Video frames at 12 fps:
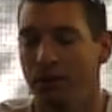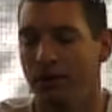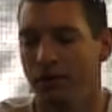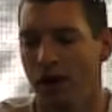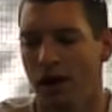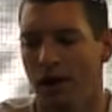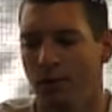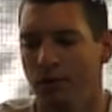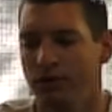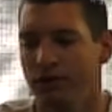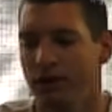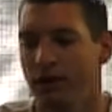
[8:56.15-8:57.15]
But I
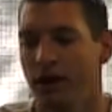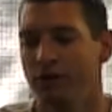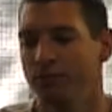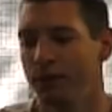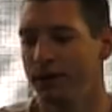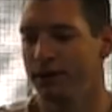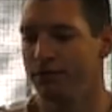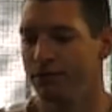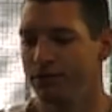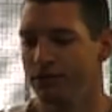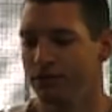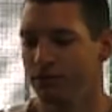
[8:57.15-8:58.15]
wouldn't say not as big a
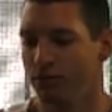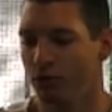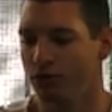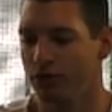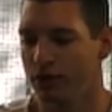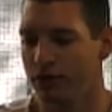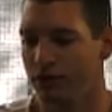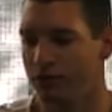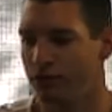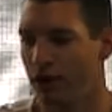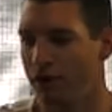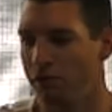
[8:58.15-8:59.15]
difference as most of these I've
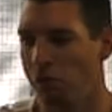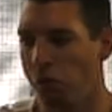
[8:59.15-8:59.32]
tried.